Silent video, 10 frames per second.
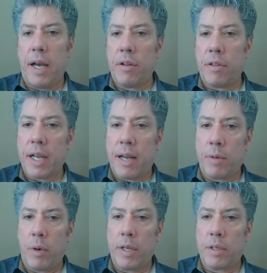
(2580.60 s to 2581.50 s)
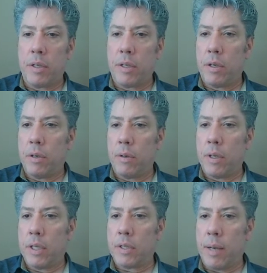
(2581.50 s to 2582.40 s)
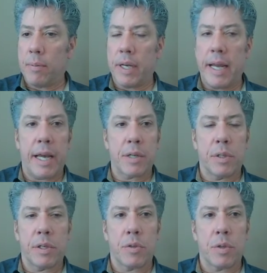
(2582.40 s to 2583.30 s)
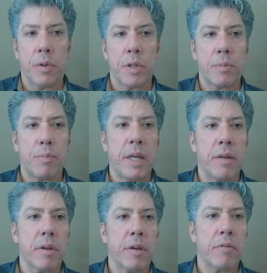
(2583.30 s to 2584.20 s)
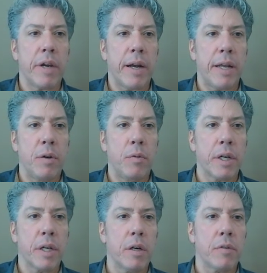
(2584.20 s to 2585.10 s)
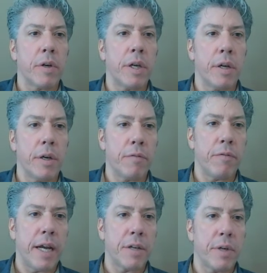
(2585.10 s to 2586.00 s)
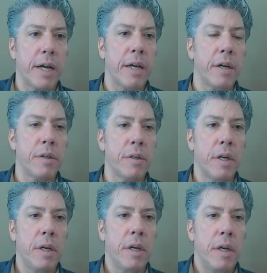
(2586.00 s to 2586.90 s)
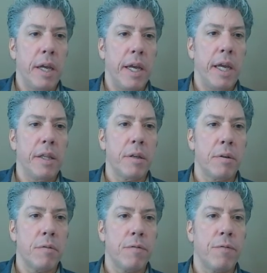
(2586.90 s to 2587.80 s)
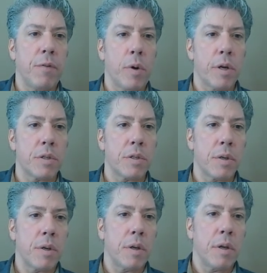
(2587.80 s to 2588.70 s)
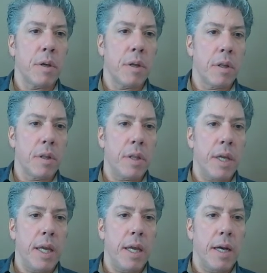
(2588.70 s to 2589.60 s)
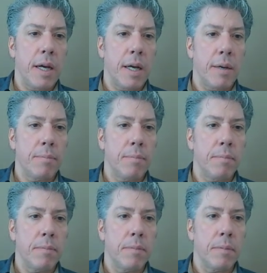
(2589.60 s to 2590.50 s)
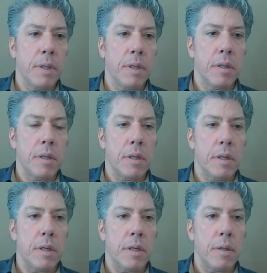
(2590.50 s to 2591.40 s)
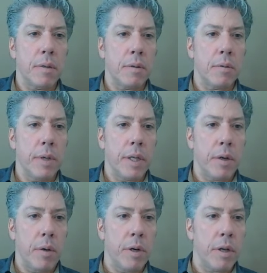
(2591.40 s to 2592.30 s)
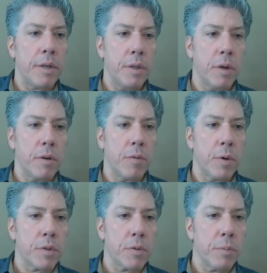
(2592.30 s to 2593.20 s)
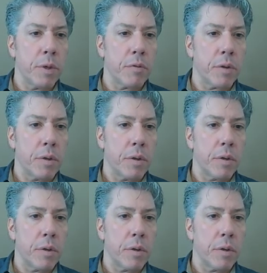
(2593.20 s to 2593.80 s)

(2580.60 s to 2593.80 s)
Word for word: other thing I'm going to do is I'm going to actually control the speed of the conveyor. I don't want to go over here in Factory I.O and then force the uh, uh, well no I want I do want to force the remover